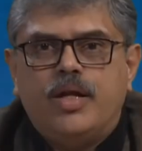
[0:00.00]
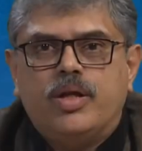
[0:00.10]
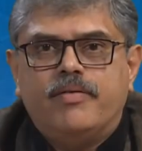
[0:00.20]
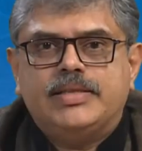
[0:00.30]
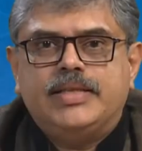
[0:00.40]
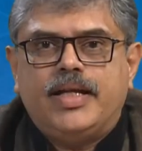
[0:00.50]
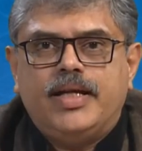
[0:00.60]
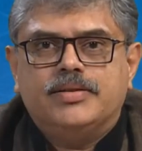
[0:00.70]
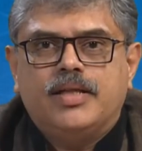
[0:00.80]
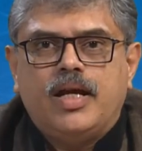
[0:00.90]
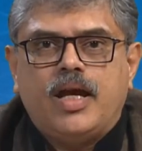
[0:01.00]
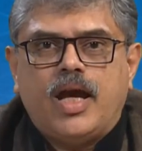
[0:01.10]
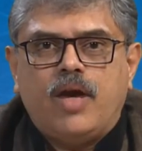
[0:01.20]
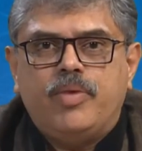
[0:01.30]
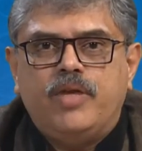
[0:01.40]
universities
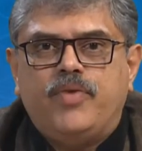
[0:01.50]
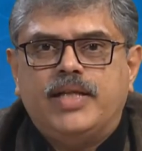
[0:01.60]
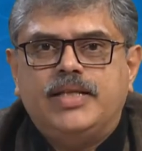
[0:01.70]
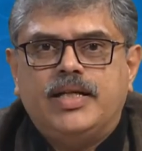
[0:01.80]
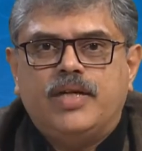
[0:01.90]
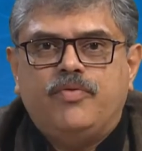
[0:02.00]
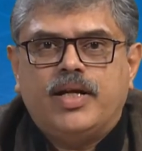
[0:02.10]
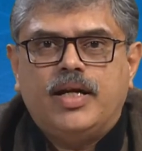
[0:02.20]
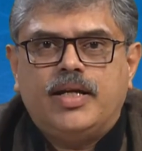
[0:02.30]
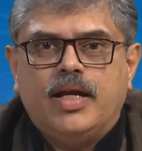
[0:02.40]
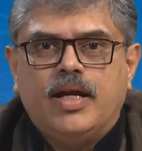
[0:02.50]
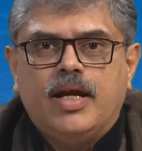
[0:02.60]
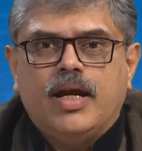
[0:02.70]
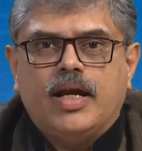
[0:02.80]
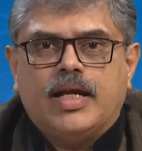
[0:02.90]
have been facing difficulty
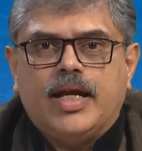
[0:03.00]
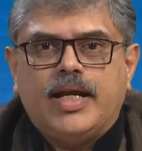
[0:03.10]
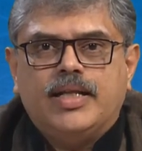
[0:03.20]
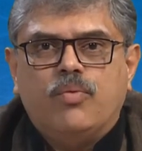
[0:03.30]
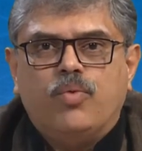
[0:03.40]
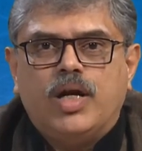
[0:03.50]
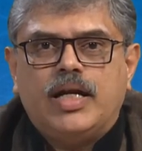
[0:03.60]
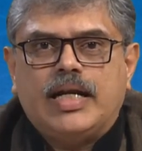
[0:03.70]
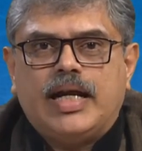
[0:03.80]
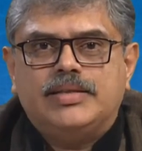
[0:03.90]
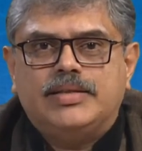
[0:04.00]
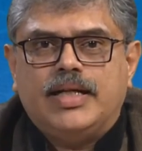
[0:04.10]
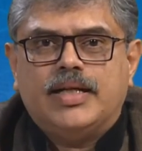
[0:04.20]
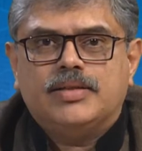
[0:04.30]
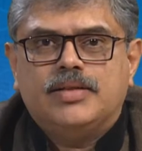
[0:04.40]
getting the world-class
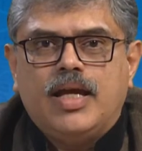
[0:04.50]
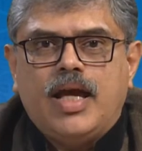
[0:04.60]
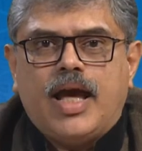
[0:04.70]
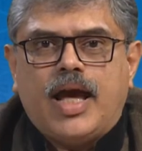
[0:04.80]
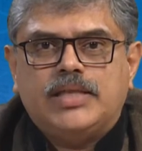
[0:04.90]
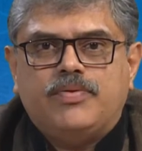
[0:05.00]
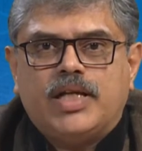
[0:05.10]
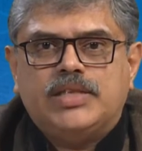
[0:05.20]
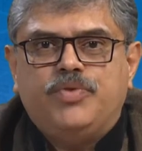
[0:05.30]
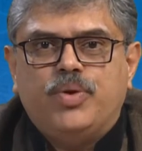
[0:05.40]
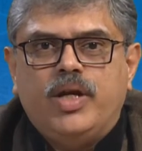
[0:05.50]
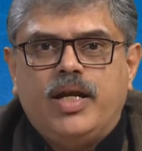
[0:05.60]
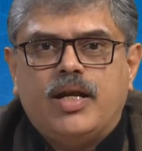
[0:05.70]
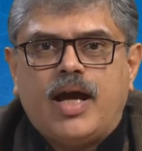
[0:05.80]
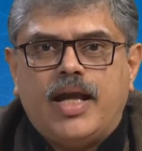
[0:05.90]
status as far as few
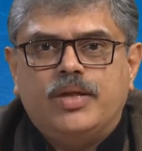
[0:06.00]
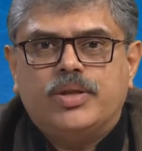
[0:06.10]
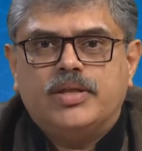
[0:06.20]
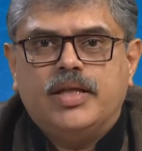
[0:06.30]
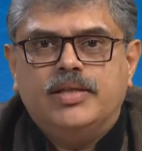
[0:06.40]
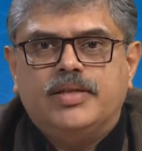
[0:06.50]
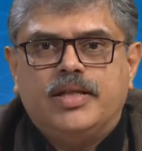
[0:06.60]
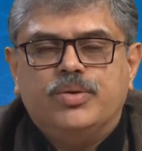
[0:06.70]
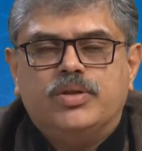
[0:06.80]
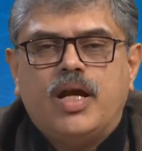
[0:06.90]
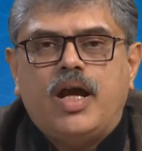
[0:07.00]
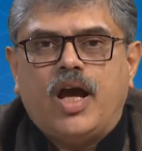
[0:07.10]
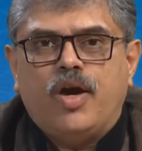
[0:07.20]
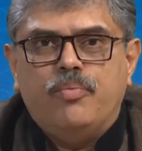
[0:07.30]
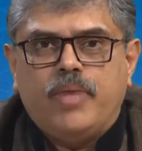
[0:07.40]
Indian higher education institutes
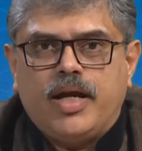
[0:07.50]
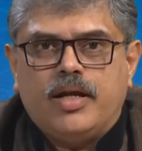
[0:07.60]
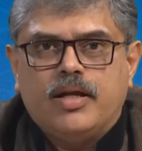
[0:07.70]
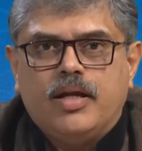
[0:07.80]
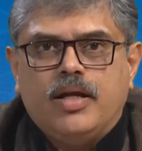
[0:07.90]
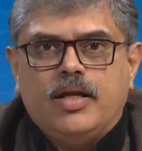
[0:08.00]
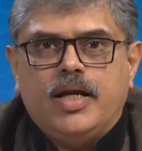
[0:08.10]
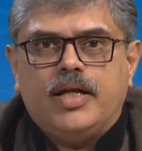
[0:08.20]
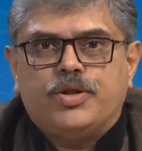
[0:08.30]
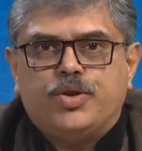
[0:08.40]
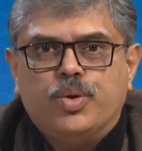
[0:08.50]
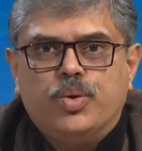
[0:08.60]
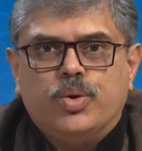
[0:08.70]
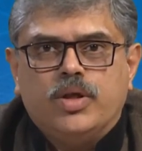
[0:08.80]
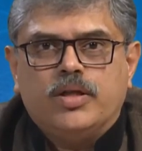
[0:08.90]
have made it
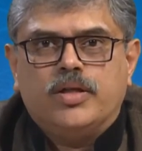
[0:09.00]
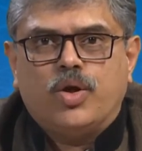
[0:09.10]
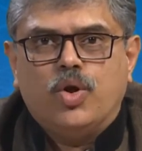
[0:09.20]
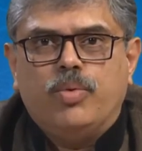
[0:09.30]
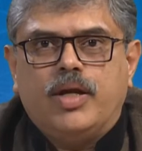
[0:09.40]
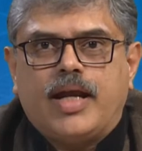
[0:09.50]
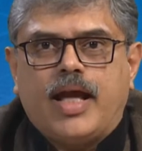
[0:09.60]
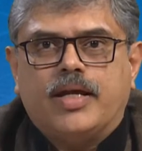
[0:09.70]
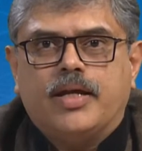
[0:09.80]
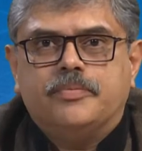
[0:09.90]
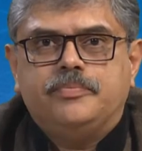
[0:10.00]
through the global ranking.